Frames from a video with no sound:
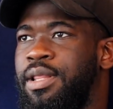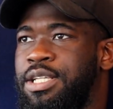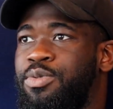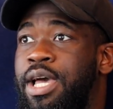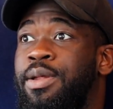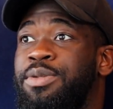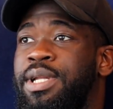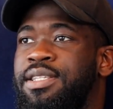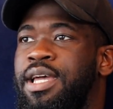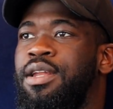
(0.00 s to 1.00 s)
That's mm-hmm. that's
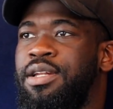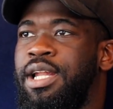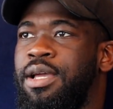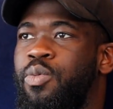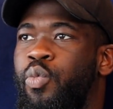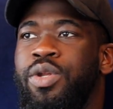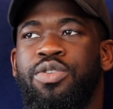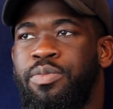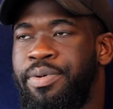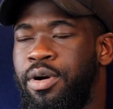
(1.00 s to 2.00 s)
when I started learning like
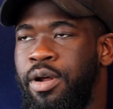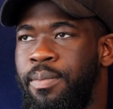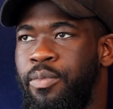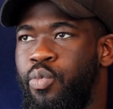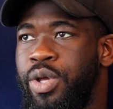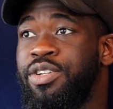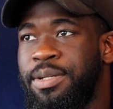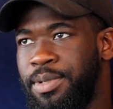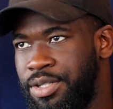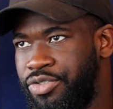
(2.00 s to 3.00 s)
Windows um, Windows
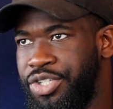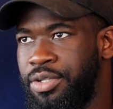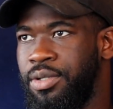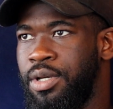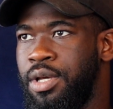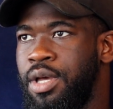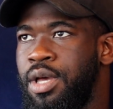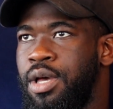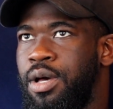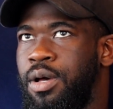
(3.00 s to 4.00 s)
administration.
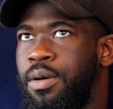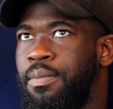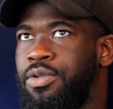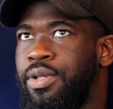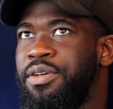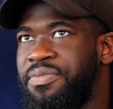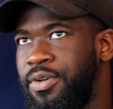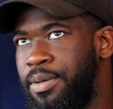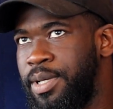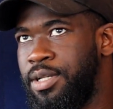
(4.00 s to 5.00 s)
Mm-hmm. Um, so that was
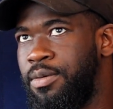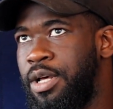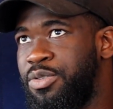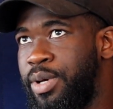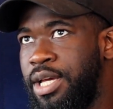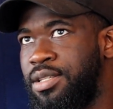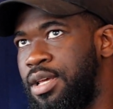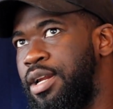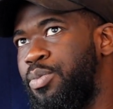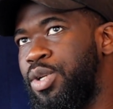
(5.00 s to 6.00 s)
fundamental. That was where I
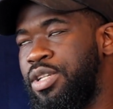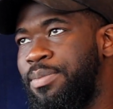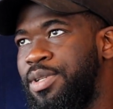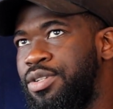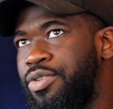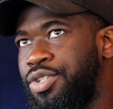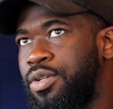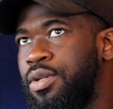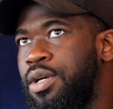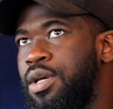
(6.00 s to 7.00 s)
started Windows
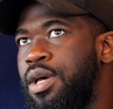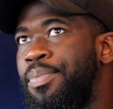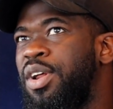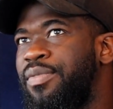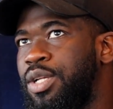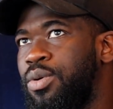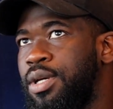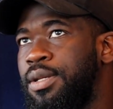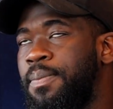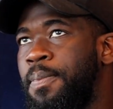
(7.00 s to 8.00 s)
administration. A bit of networking.